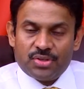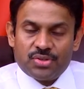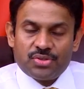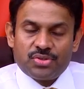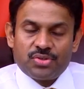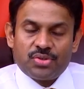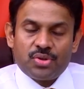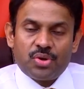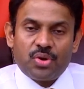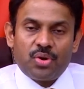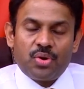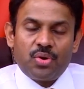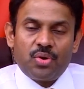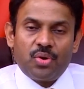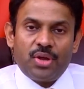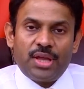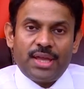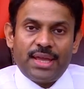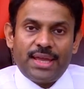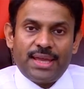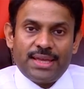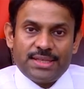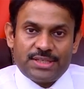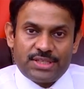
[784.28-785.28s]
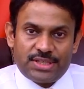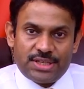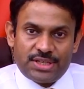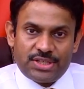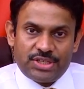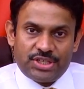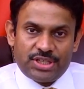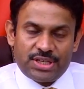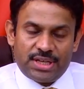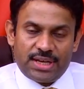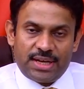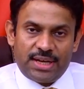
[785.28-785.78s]
So
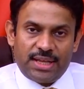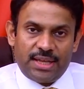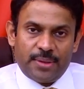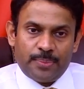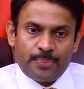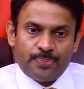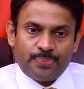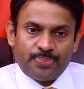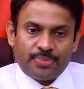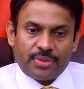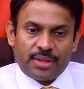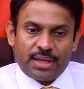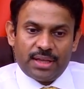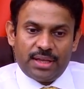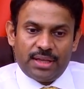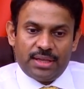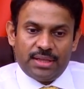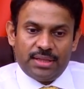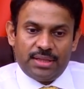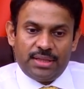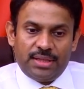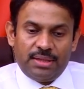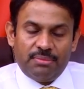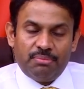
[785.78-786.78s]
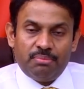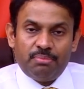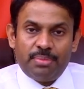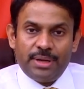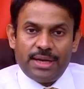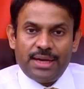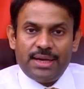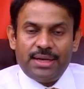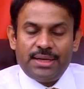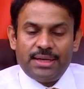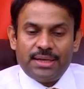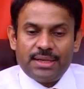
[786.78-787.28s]
essentially, the
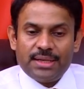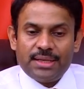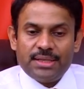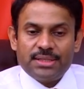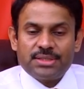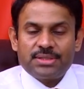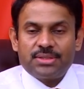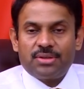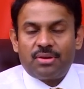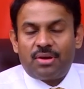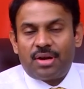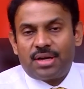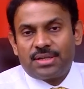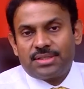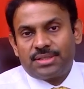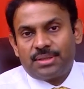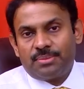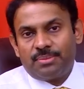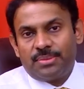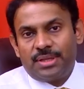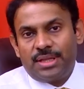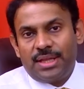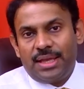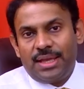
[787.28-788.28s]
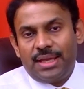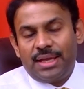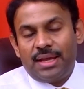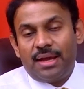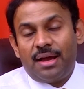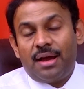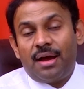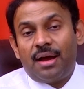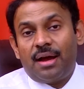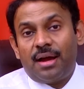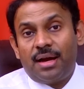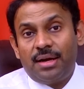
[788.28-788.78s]
belt is not something,
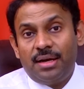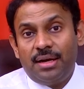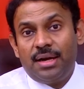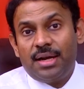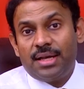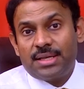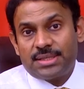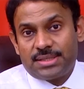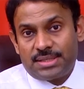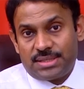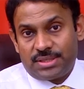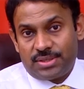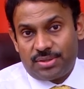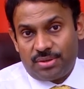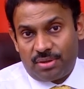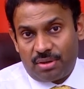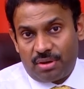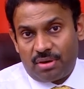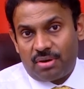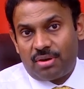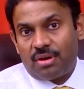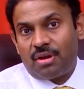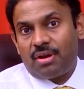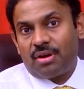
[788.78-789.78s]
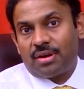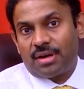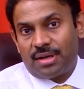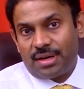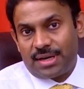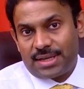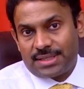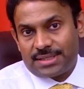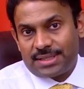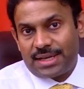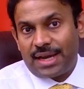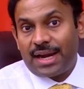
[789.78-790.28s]
unless your doctor
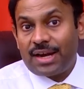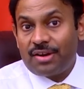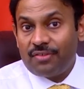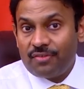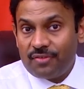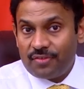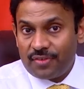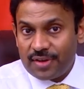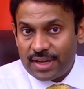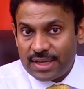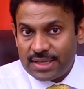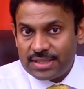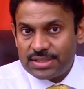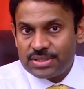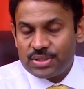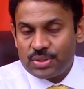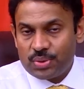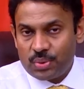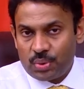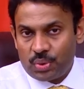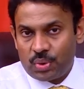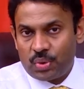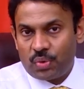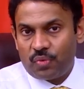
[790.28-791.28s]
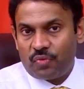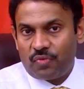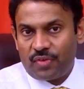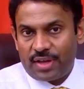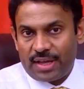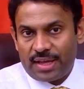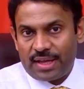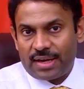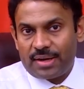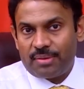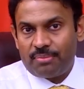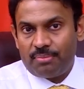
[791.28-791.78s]
has advised you to
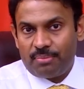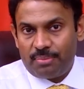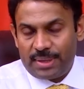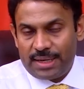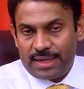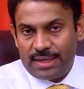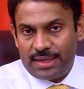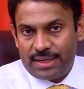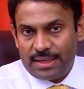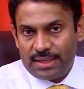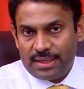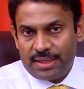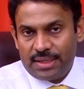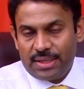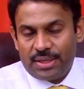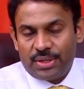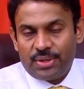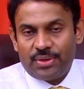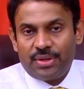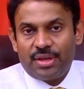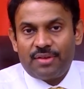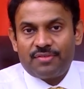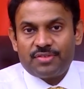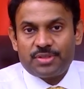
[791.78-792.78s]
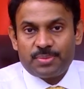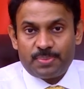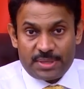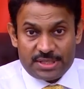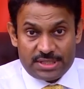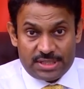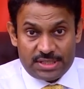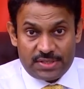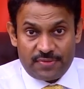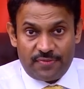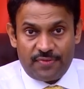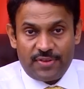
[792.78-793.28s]
wear a belt, you have
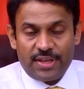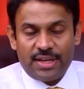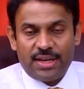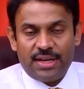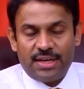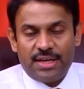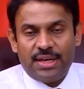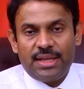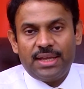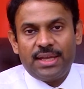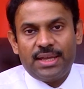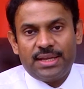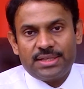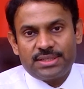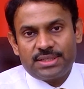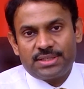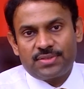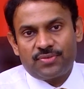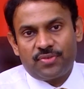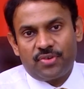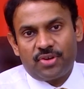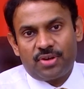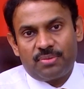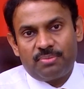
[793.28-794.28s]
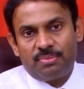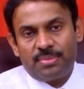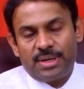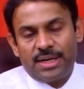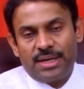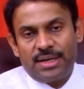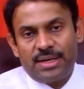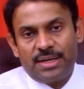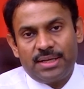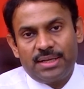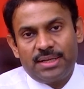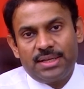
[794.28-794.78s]
specific indications for
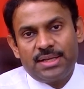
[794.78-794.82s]
belt.